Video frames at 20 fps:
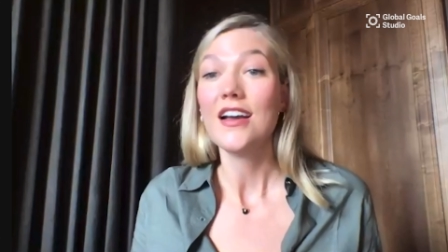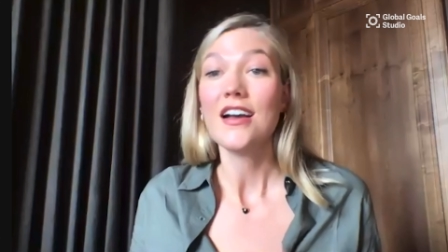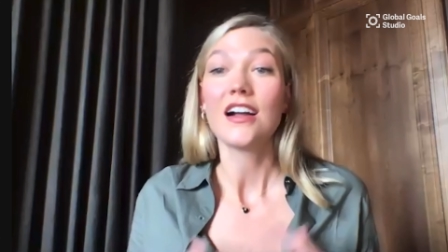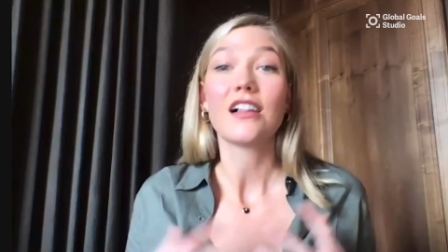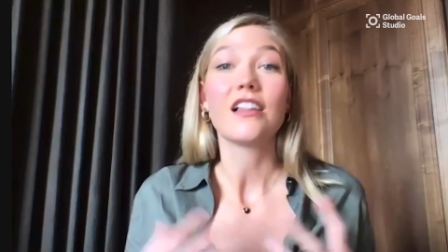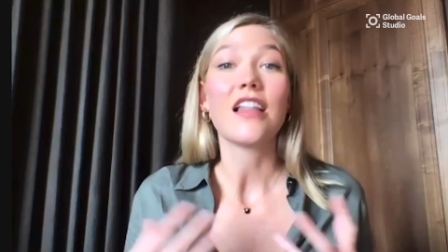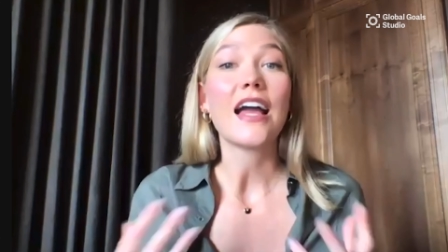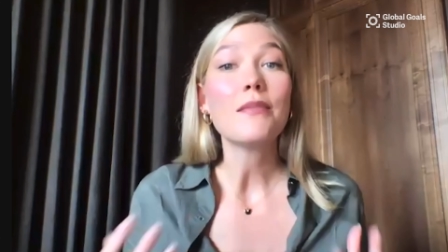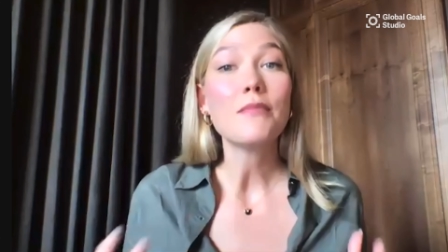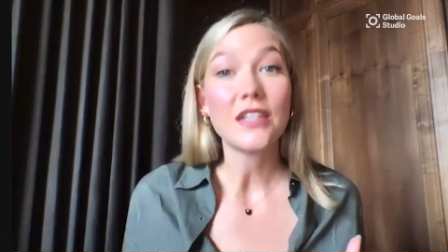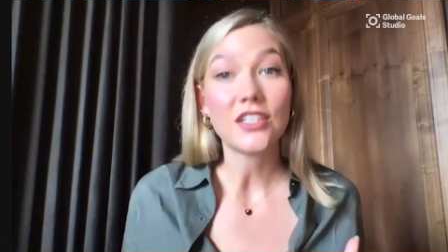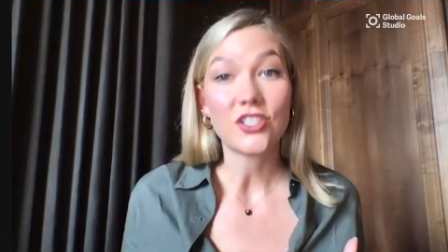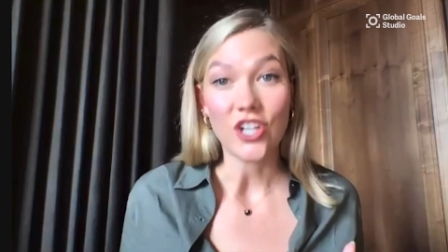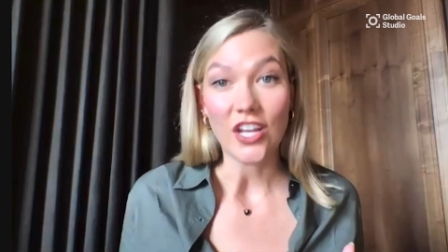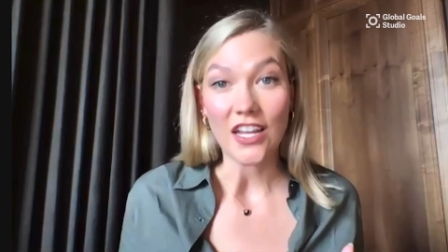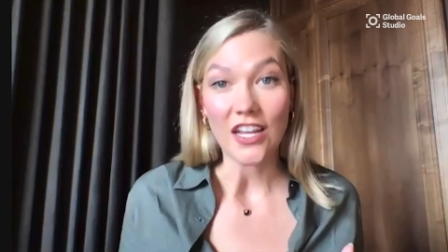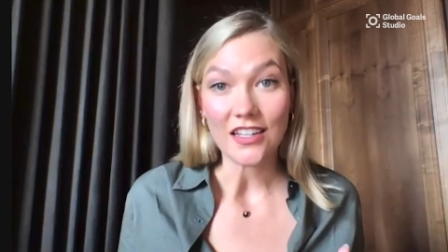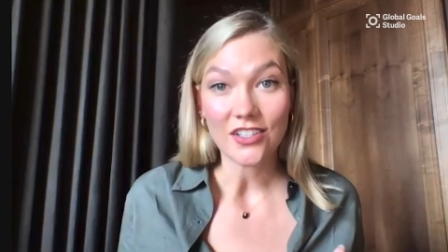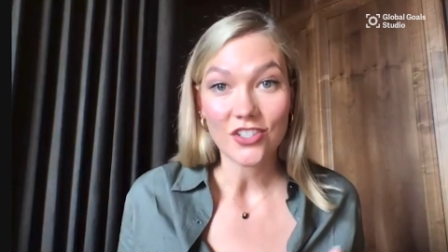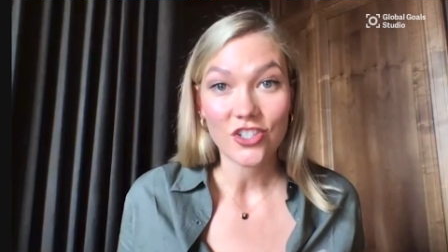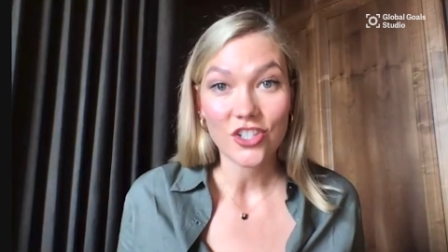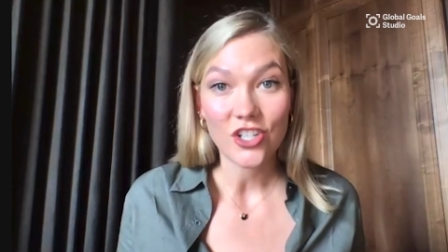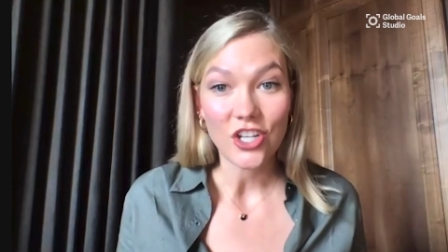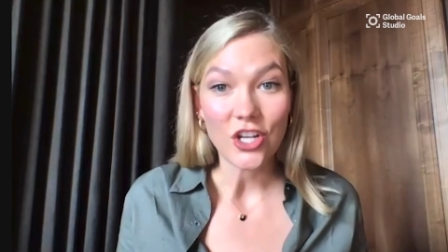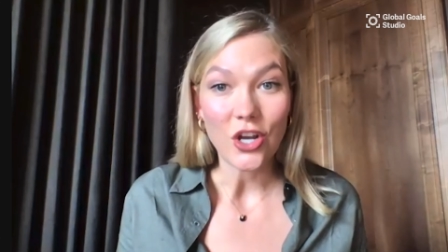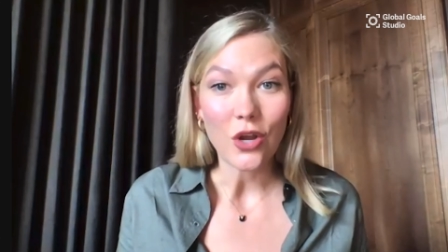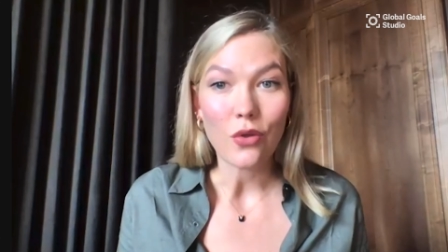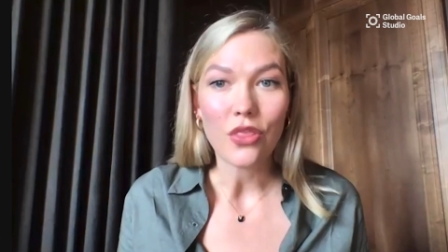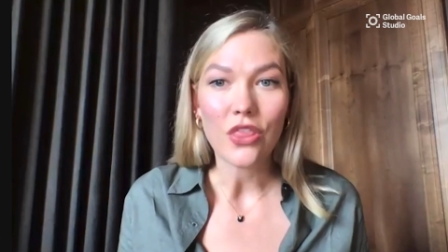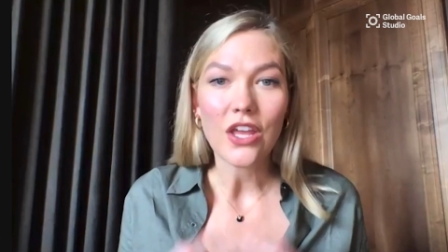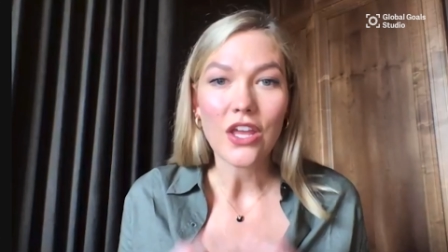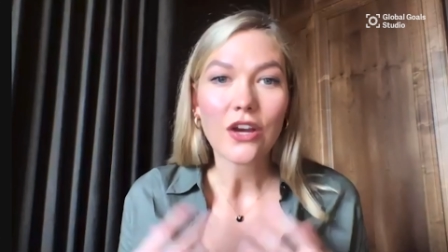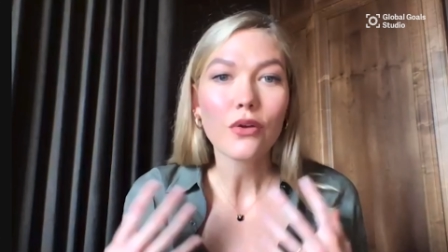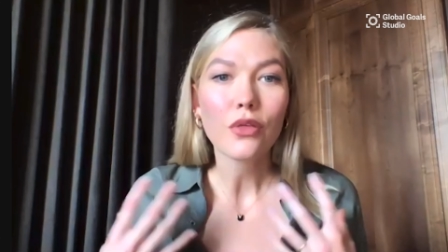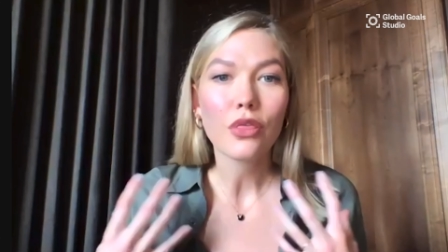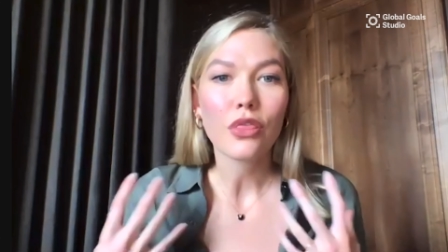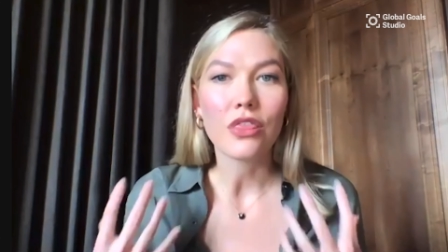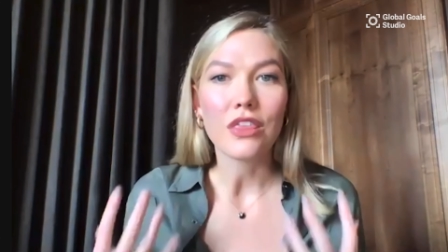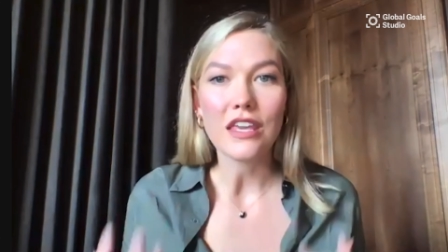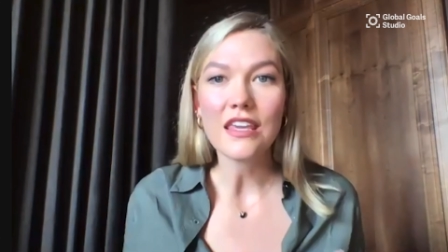climate change you know they're
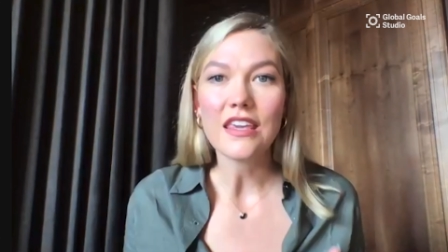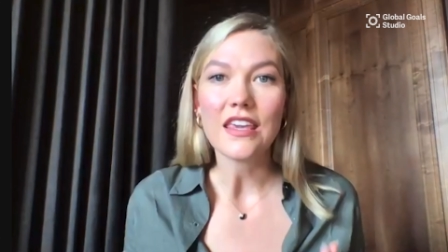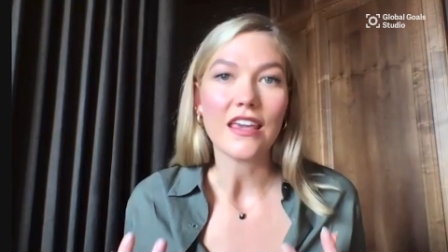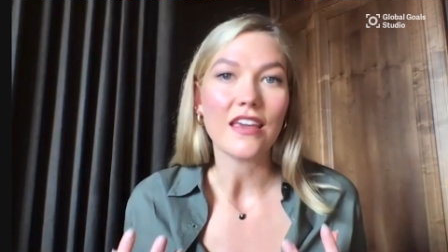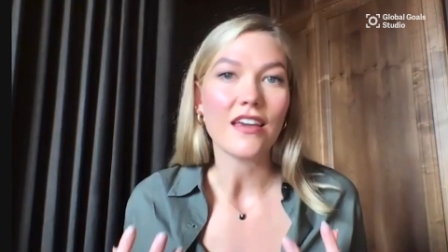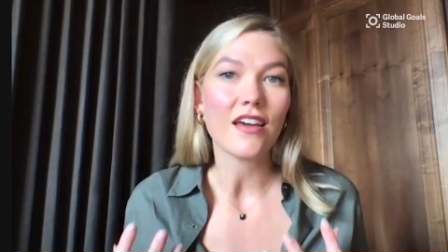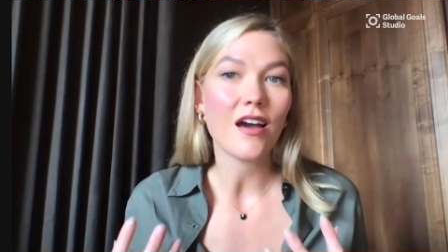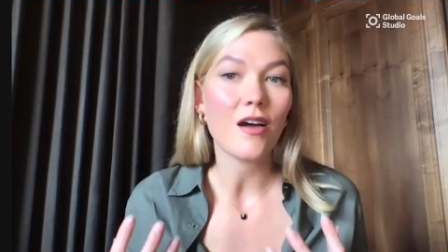thinking